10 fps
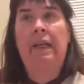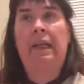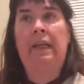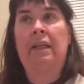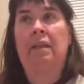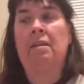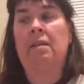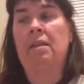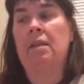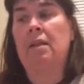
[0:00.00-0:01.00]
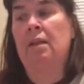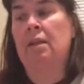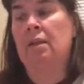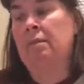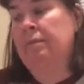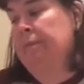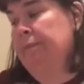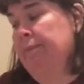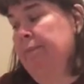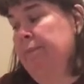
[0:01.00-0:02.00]
and
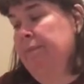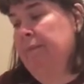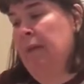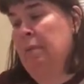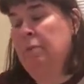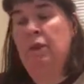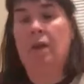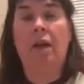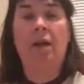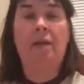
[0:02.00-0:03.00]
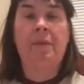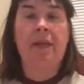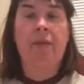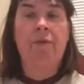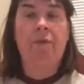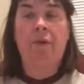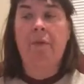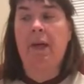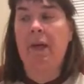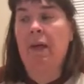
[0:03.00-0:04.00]
I'm sure it'll all come together for
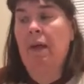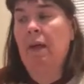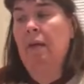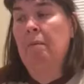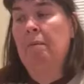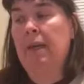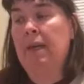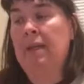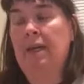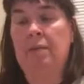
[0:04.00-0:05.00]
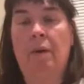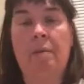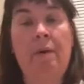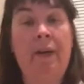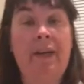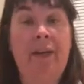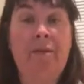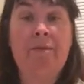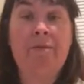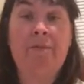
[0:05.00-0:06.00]
me, but that's where I'm at right now.
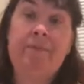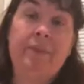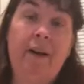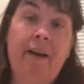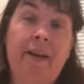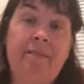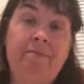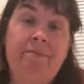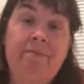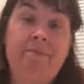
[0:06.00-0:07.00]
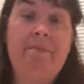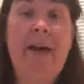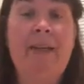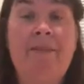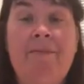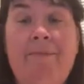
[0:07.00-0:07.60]
All right, bye.